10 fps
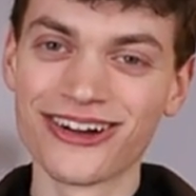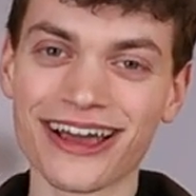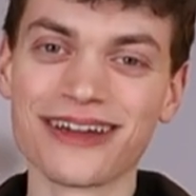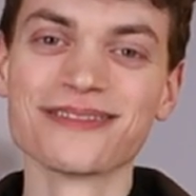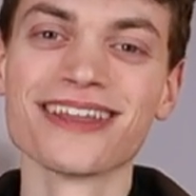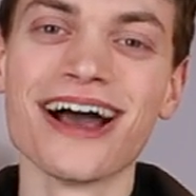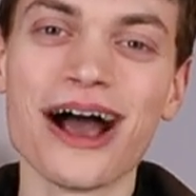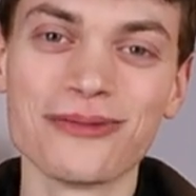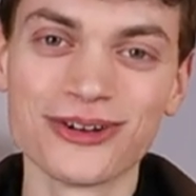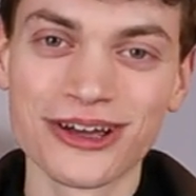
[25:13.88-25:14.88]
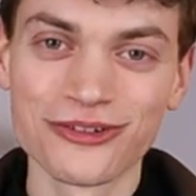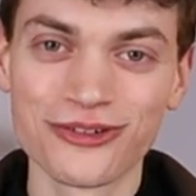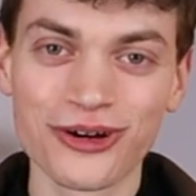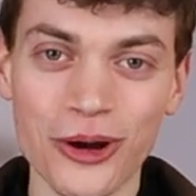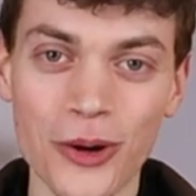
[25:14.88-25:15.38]
okay. I'm looking
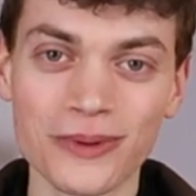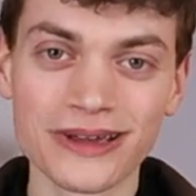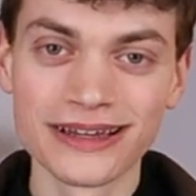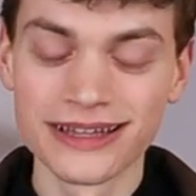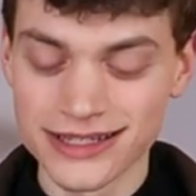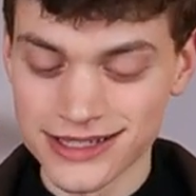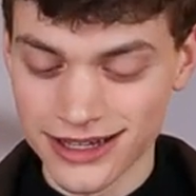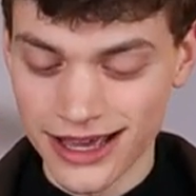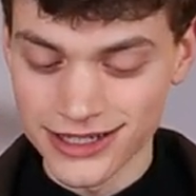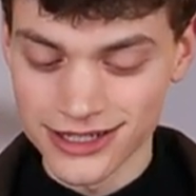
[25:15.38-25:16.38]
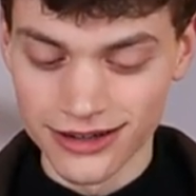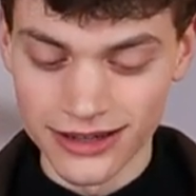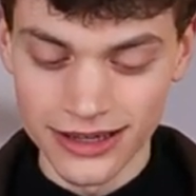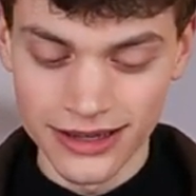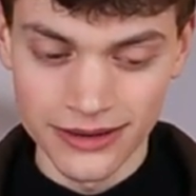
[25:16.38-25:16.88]
for a hobby that's
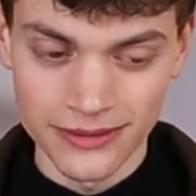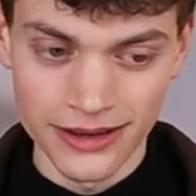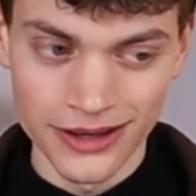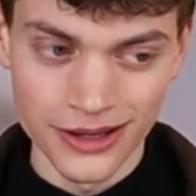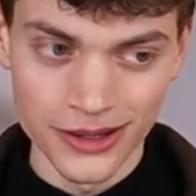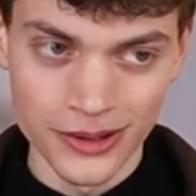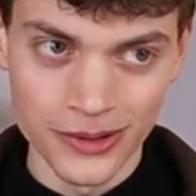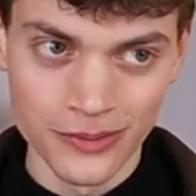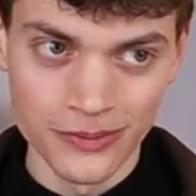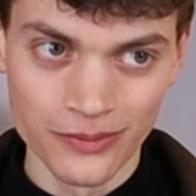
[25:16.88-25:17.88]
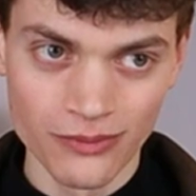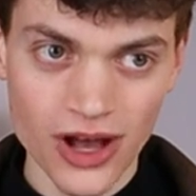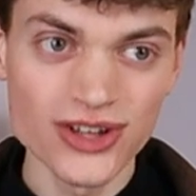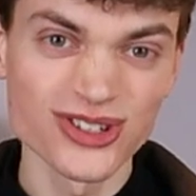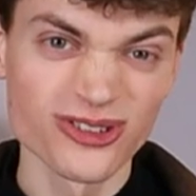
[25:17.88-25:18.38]
actually um,
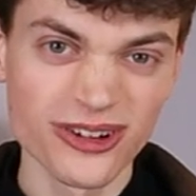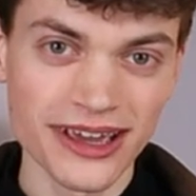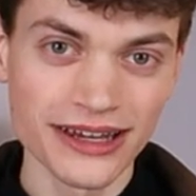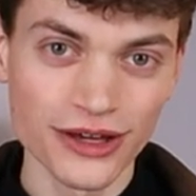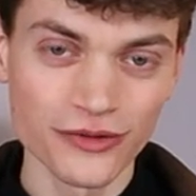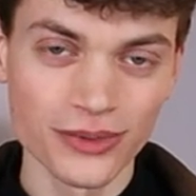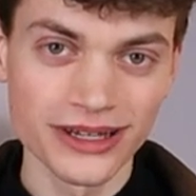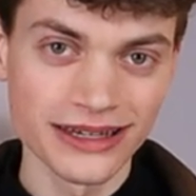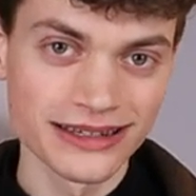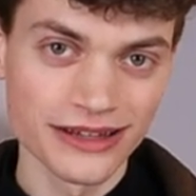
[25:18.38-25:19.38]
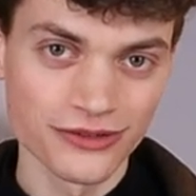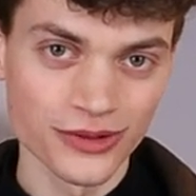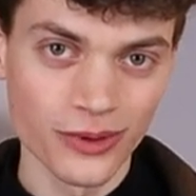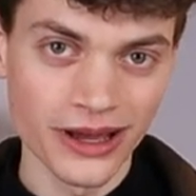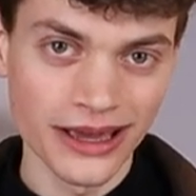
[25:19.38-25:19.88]
also creative, but in a
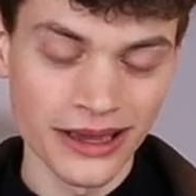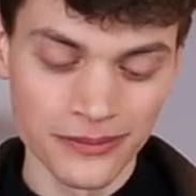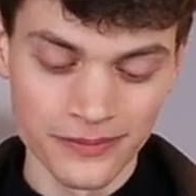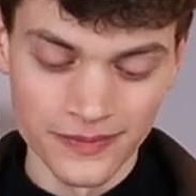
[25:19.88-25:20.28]
different way.